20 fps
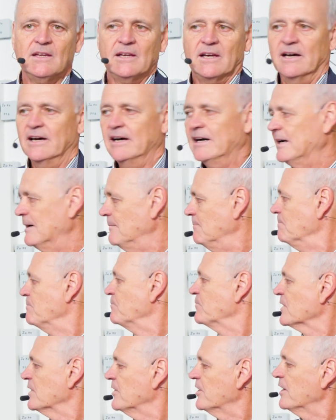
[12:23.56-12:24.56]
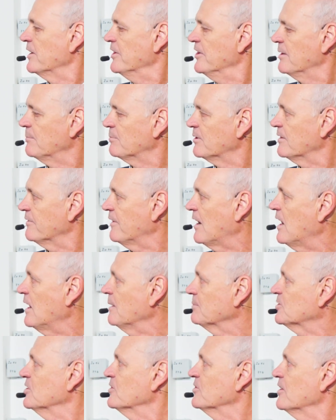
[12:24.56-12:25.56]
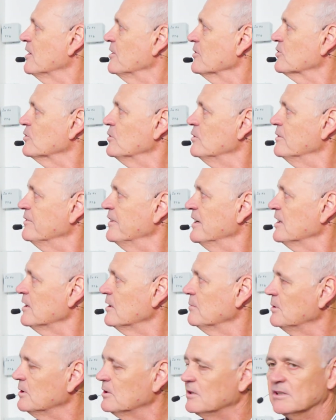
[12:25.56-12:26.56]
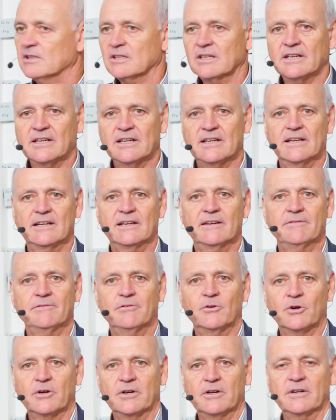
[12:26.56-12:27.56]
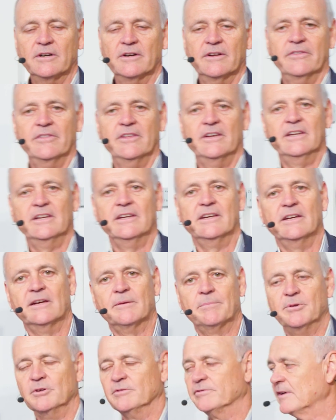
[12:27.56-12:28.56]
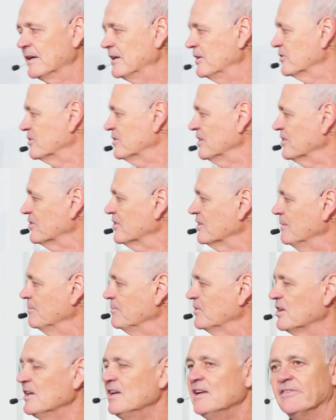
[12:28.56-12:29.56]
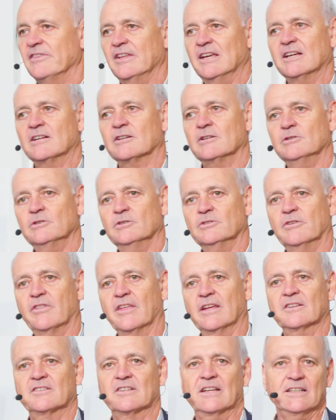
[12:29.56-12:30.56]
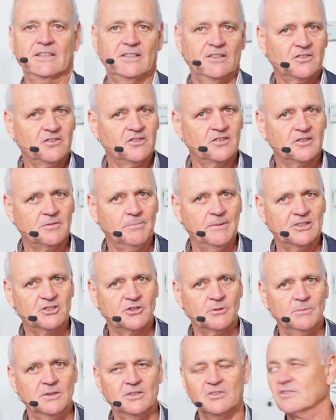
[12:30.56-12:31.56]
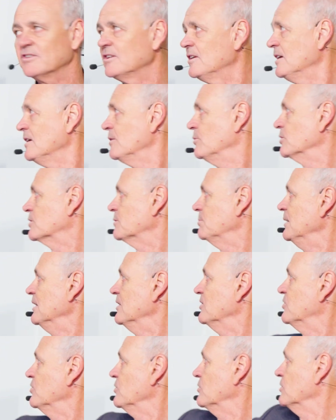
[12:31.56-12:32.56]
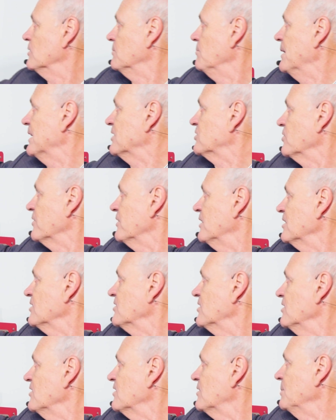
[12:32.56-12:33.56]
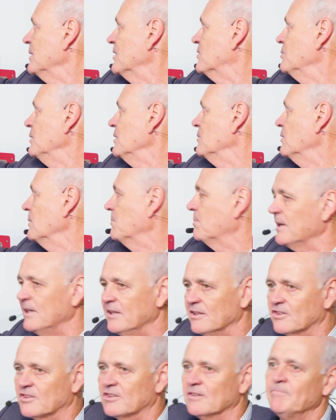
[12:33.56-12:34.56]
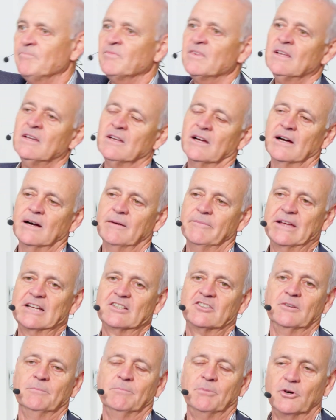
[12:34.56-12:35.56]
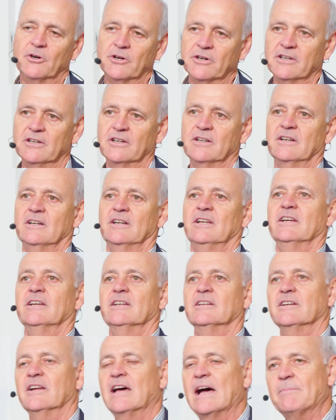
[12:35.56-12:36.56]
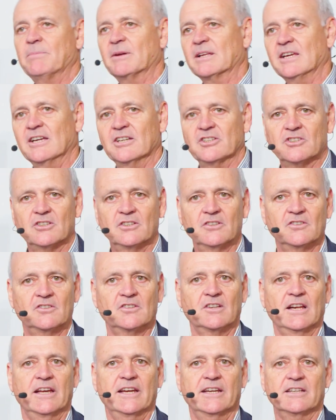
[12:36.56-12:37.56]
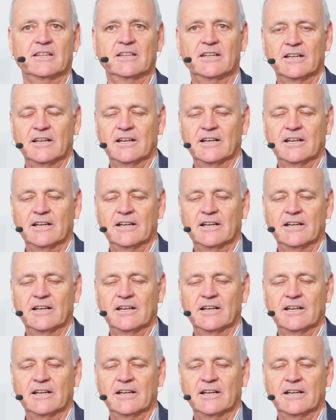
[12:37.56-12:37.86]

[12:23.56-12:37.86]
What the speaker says: There are a number of options also available for the ProofRunner systems. They include things like distance measurements, which means you could measure distance between repeats. That's important in applications like